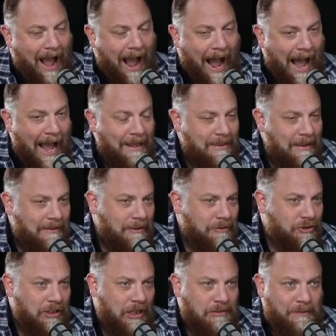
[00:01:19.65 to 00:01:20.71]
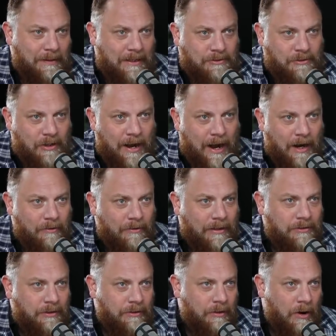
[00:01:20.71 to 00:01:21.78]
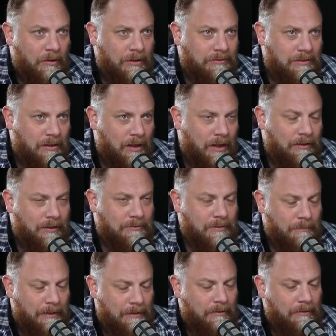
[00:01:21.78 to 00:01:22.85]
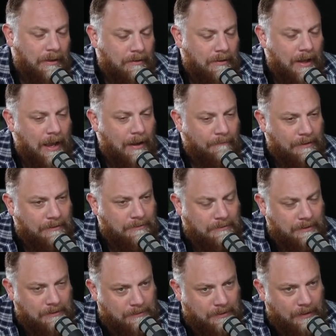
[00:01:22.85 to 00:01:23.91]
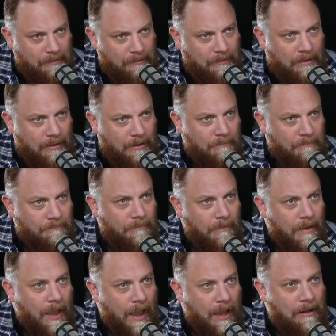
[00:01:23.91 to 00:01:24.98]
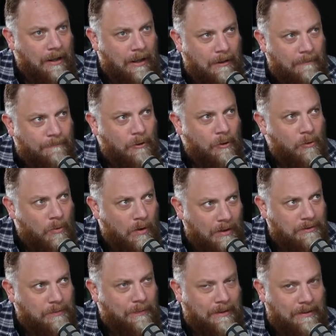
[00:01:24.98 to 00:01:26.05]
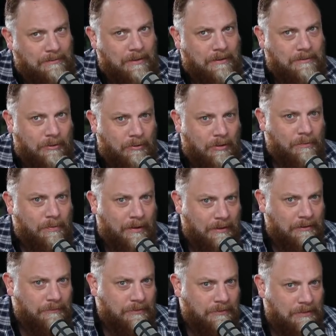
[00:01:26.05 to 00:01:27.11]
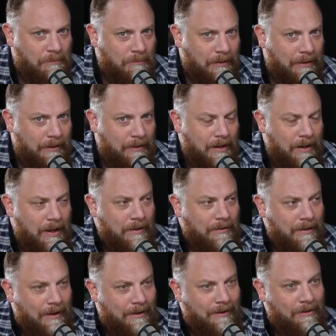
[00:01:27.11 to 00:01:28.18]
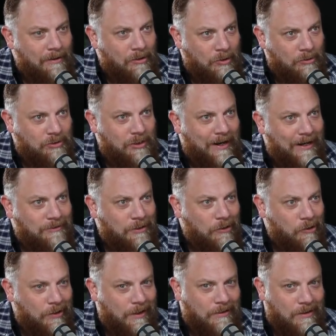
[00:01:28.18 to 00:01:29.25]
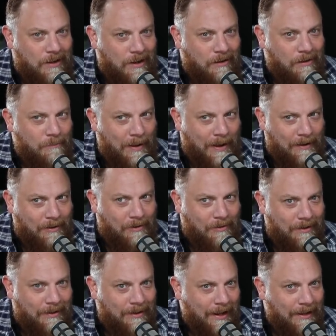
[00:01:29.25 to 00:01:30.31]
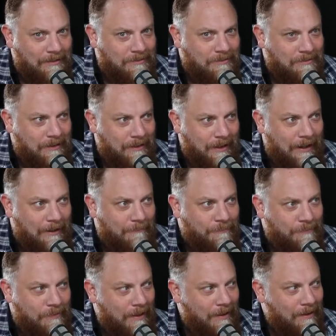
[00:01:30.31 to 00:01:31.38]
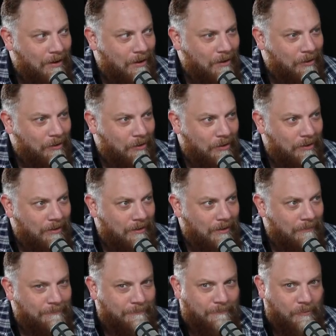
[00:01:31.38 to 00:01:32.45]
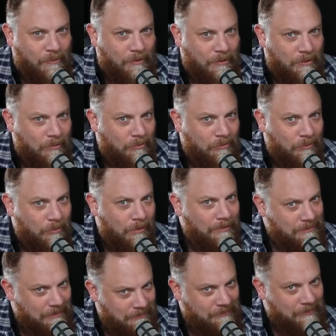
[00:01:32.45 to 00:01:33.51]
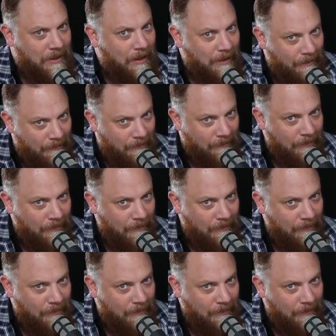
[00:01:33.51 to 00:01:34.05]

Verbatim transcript: I think that just because you're a hairdresser and you own a salon doesn't mean you need to have an assistant. Um, and if you want to be an assistant or apprentice for somebody, that you should actually look at their pedigree and see if they are good enough for you to assist under.